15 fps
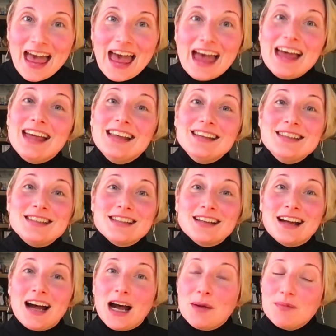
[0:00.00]
And
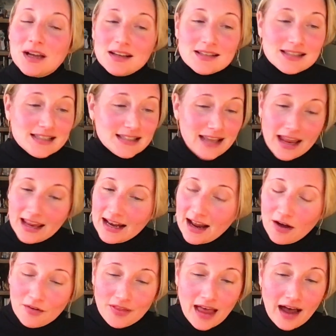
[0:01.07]
I'm going to say it
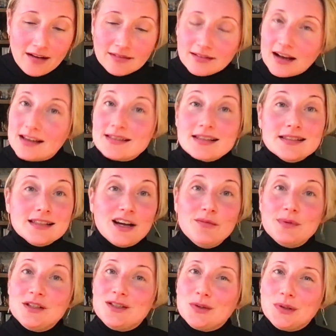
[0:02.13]
out loud. That's because I've
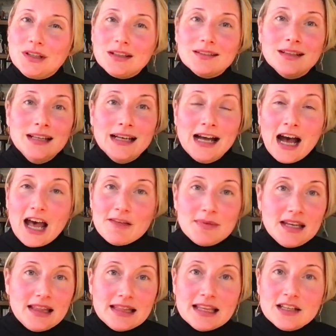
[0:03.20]
been in
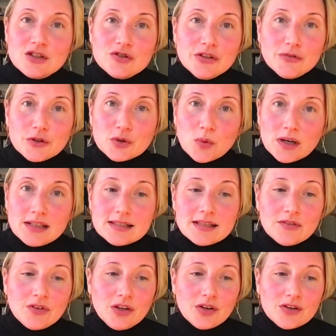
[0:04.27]
the industry for
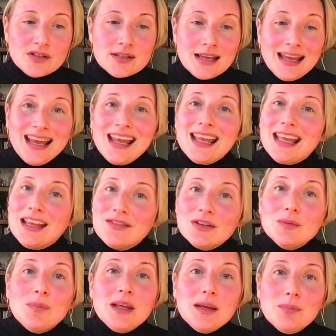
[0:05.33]
27 years.
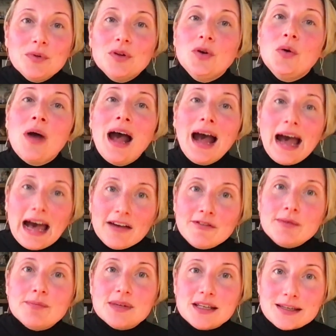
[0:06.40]
Even people who
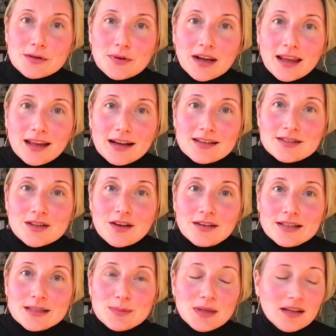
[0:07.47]
haven't been doing it as long
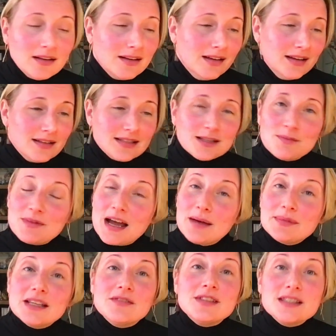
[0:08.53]
as me
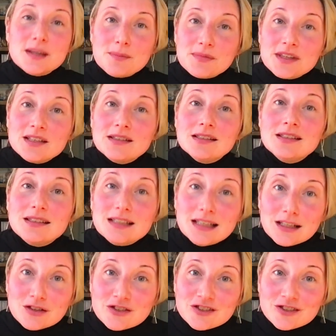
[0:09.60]
sometimes have something to
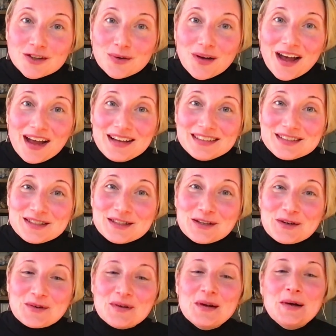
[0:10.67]
teach, okay?
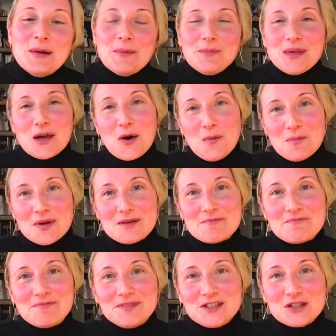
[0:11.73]
So be
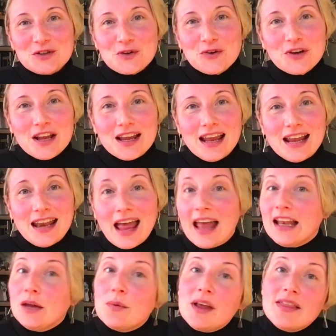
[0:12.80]
open to learning in
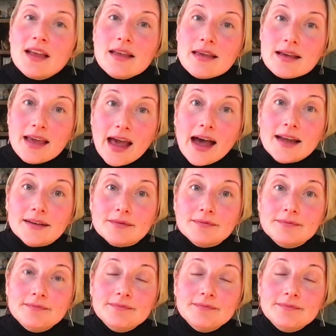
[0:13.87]
any way that you can.